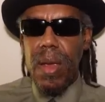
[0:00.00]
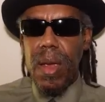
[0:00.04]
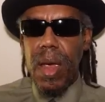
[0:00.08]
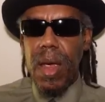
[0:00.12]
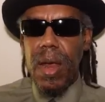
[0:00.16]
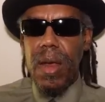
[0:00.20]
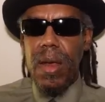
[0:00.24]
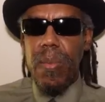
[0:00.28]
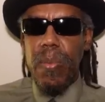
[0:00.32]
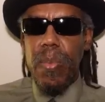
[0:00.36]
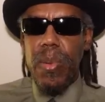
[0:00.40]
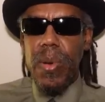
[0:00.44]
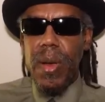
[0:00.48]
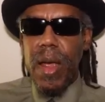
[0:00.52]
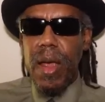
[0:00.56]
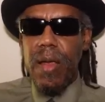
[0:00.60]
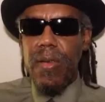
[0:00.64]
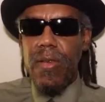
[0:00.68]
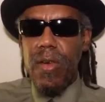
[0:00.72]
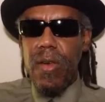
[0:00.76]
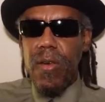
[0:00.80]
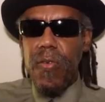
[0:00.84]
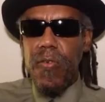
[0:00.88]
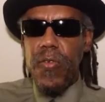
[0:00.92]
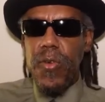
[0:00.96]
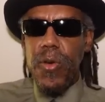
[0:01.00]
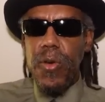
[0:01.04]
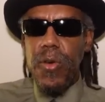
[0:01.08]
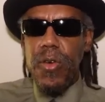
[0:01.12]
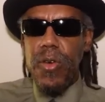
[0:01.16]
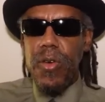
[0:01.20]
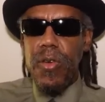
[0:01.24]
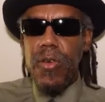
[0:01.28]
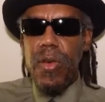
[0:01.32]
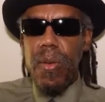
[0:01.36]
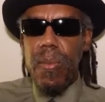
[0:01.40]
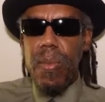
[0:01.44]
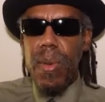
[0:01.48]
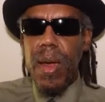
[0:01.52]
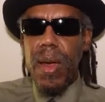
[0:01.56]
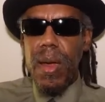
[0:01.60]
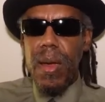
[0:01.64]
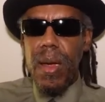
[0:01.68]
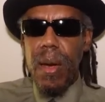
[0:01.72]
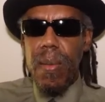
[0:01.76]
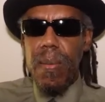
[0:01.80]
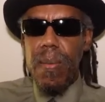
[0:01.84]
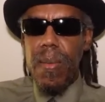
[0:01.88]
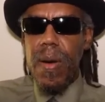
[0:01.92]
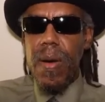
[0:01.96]
And the plans of the future is to
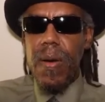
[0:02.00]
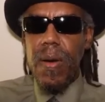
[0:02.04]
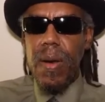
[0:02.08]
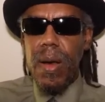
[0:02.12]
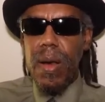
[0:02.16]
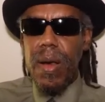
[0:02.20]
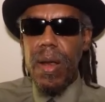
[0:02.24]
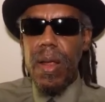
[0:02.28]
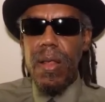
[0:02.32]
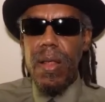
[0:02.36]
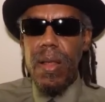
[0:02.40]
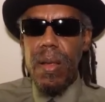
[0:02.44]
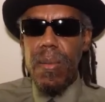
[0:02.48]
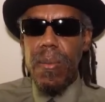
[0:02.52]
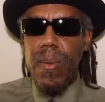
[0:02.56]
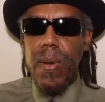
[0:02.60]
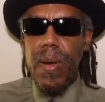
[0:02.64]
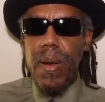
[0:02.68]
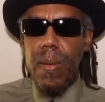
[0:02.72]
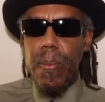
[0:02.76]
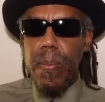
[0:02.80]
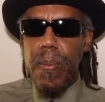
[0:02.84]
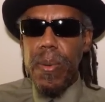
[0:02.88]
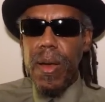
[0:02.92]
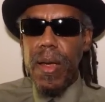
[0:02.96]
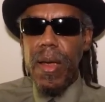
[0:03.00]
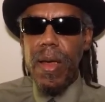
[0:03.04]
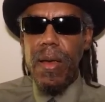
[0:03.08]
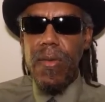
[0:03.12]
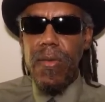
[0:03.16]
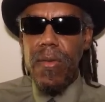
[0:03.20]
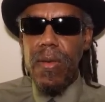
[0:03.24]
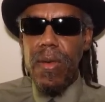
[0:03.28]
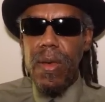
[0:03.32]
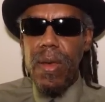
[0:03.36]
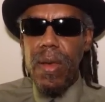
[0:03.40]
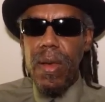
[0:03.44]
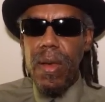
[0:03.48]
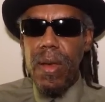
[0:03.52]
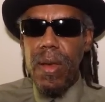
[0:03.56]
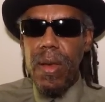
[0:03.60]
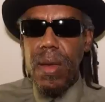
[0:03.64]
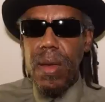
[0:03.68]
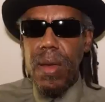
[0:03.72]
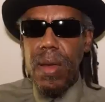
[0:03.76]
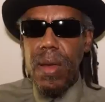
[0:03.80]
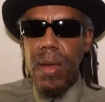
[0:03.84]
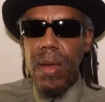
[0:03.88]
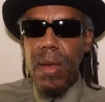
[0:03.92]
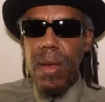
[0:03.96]
make America nothing but a place
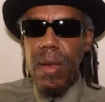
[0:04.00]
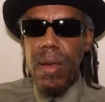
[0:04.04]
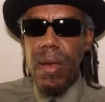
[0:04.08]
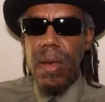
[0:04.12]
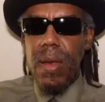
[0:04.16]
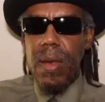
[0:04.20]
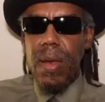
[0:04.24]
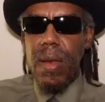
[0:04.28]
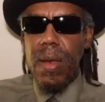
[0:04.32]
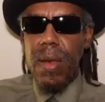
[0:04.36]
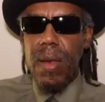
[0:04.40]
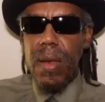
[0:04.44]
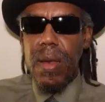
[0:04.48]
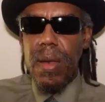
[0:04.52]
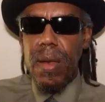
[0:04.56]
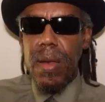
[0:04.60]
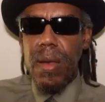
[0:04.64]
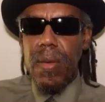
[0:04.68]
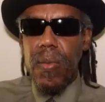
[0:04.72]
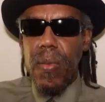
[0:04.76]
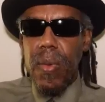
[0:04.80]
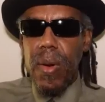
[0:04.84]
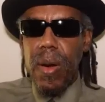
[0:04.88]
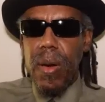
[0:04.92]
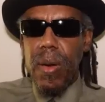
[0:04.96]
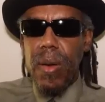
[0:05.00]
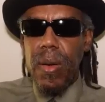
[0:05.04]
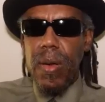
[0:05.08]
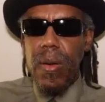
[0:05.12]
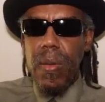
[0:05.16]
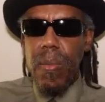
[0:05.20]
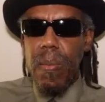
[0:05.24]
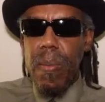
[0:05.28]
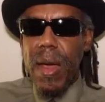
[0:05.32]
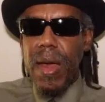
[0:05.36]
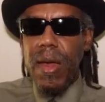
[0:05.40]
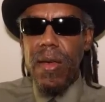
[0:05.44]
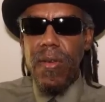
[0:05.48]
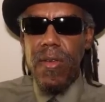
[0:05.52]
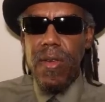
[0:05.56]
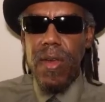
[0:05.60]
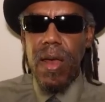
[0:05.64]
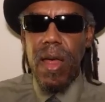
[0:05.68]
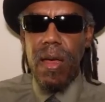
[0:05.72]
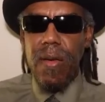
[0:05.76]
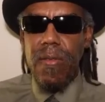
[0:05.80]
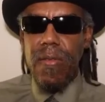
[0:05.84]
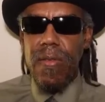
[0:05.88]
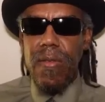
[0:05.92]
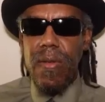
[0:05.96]
where you make
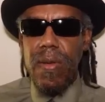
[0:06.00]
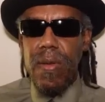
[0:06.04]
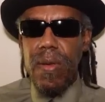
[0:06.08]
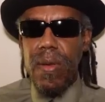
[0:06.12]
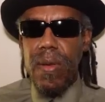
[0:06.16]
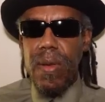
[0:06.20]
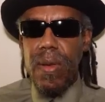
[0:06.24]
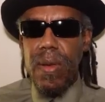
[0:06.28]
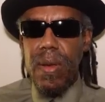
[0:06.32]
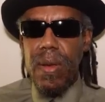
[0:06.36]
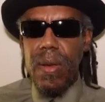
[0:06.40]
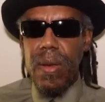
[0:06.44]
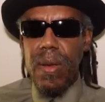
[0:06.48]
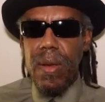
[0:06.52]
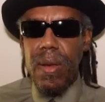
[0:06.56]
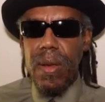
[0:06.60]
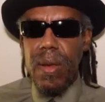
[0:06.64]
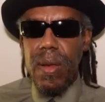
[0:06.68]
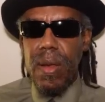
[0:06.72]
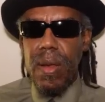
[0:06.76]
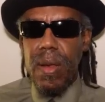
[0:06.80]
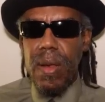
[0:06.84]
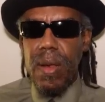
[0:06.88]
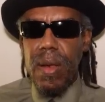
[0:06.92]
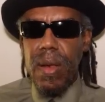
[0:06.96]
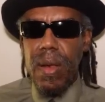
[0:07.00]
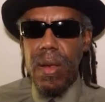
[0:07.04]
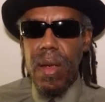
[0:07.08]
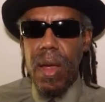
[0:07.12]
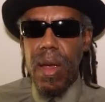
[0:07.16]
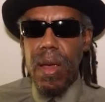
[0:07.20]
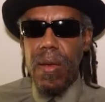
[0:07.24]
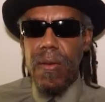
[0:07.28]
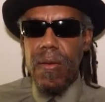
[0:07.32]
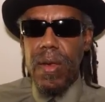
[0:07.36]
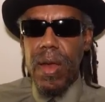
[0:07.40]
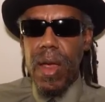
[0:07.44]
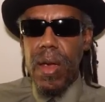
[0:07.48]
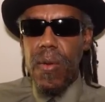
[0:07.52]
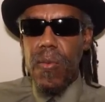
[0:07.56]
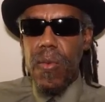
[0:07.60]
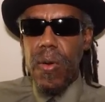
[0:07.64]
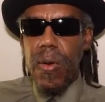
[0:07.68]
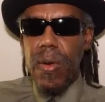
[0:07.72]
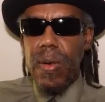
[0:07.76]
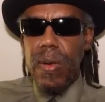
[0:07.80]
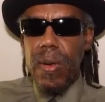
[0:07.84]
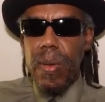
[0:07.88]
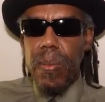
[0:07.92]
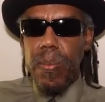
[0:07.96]
stuff. They
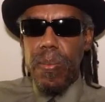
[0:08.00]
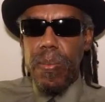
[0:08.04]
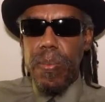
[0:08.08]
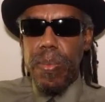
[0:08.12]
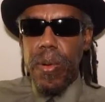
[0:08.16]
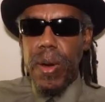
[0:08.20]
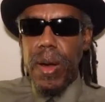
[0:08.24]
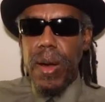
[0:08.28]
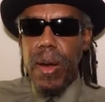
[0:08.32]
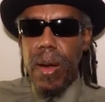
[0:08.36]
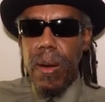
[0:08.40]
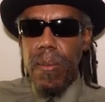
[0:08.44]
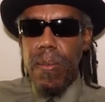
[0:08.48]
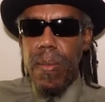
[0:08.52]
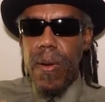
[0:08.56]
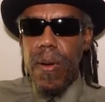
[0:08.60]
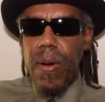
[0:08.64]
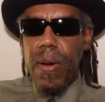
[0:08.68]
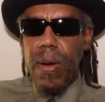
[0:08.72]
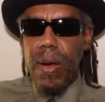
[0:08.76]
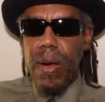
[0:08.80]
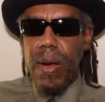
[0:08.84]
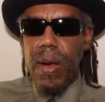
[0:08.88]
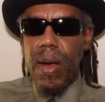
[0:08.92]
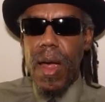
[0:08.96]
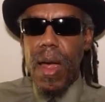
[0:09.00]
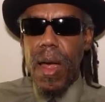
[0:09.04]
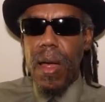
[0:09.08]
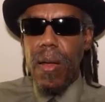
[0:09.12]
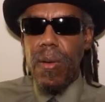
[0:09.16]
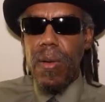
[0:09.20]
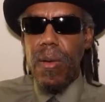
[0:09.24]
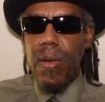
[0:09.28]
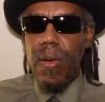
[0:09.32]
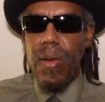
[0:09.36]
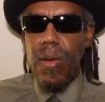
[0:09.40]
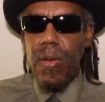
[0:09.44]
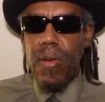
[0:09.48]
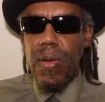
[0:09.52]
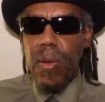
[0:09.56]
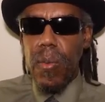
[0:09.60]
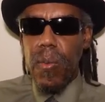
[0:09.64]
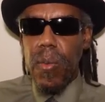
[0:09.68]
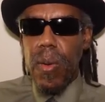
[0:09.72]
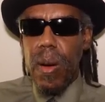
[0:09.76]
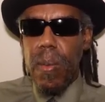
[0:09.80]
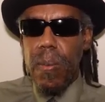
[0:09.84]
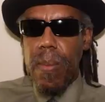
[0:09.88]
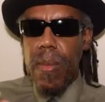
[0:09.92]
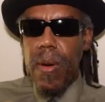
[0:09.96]
want to break America down to
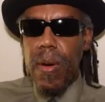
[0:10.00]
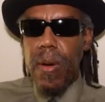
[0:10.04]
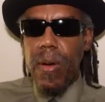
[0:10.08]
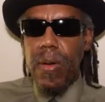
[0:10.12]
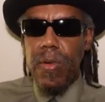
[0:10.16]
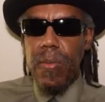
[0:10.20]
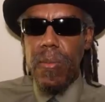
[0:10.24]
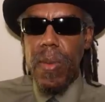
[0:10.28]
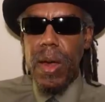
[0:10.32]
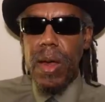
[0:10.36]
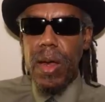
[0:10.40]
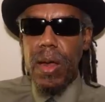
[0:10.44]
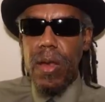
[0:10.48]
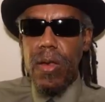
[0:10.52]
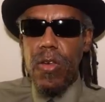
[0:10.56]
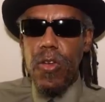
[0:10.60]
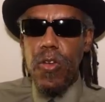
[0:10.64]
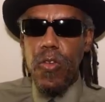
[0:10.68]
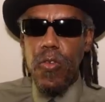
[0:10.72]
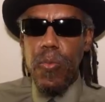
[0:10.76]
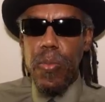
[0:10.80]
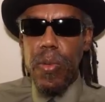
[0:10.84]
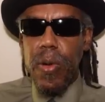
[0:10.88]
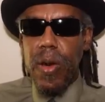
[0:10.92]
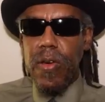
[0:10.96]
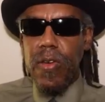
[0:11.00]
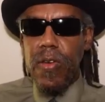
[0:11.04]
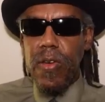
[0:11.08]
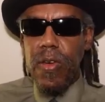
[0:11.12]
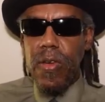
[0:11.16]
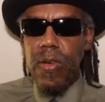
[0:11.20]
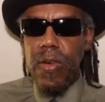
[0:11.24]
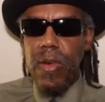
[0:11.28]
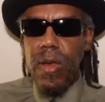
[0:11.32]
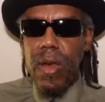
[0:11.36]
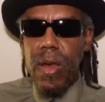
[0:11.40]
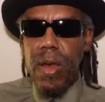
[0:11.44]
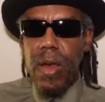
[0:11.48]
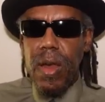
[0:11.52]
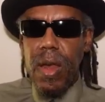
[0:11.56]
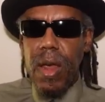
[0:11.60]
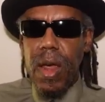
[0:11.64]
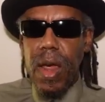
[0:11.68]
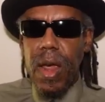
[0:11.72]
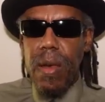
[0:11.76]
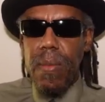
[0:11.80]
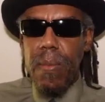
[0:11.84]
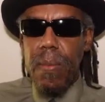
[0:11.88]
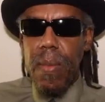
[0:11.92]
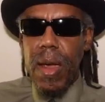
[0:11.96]
where America's making toothbrushes
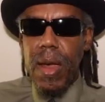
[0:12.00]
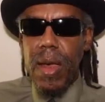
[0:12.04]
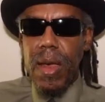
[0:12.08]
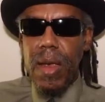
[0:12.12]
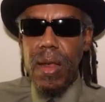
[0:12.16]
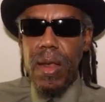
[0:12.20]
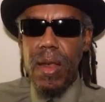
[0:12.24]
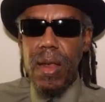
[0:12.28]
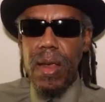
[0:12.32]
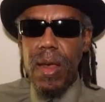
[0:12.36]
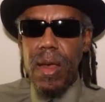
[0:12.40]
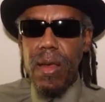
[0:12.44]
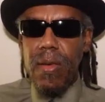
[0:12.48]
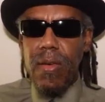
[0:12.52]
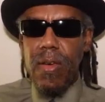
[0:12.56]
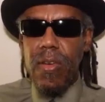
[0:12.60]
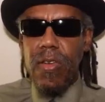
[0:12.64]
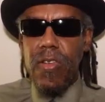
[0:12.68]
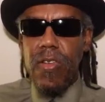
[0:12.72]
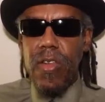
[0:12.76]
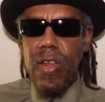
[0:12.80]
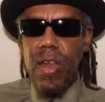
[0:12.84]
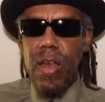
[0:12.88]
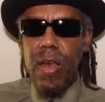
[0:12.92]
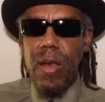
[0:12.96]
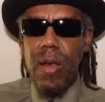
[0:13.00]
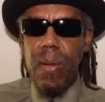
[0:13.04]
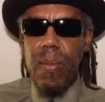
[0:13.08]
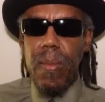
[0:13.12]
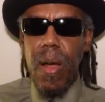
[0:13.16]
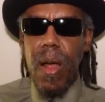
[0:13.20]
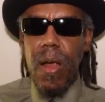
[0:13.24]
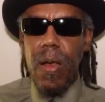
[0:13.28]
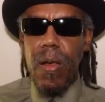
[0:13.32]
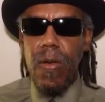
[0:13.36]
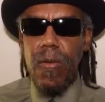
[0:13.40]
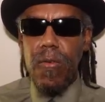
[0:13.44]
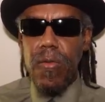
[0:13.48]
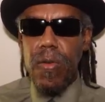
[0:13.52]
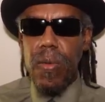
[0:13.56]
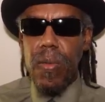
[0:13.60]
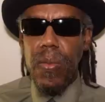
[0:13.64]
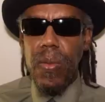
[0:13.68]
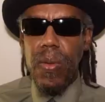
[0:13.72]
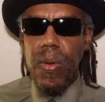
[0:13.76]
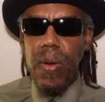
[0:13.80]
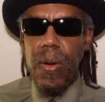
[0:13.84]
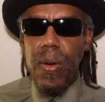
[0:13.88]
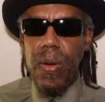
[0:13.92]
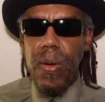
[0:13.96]
and making things and sending them all over the
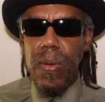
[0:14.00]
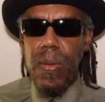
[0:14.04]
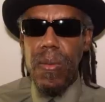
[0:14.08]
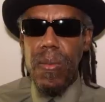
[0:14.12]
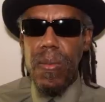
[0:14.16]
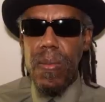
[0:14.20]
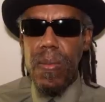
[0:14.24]
world.